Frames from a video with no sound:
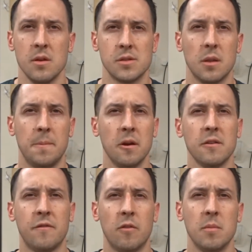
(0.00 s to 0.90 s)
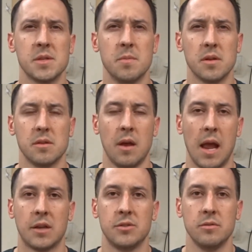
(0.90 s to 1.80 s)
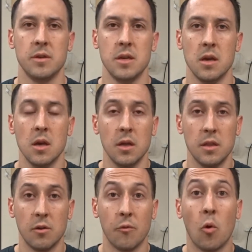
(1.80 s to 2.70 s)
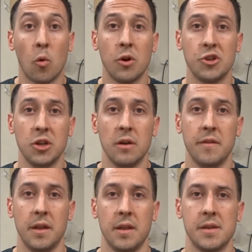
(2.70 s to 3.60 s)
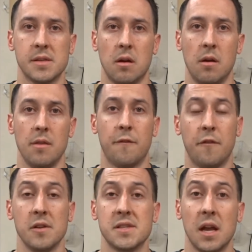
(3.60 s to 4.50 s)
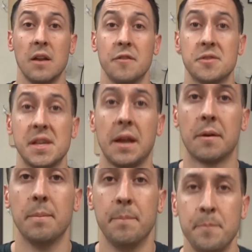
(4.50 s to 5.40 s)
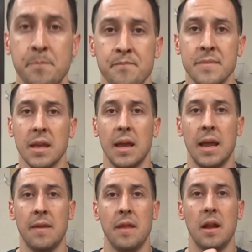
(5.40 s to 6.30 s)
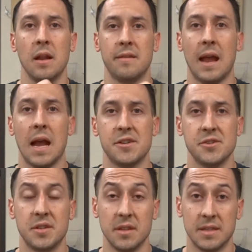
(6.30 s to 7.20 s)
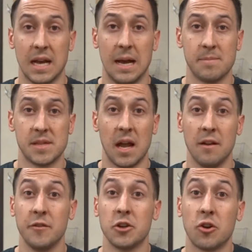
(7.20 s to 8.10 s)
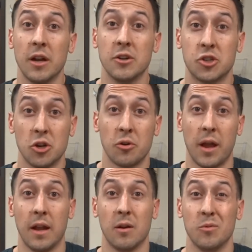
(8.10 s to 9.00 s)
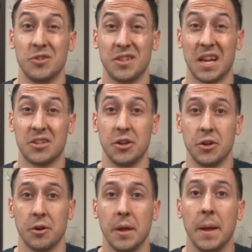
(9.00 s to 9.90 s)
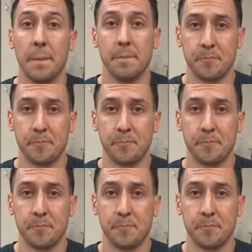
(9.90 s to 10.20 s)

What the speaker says: So the piriformis muscle, actually, the origin of it is on the front side of your sacrum, and then it attaches to the top side of your greater trochanter, which is actually in your hip.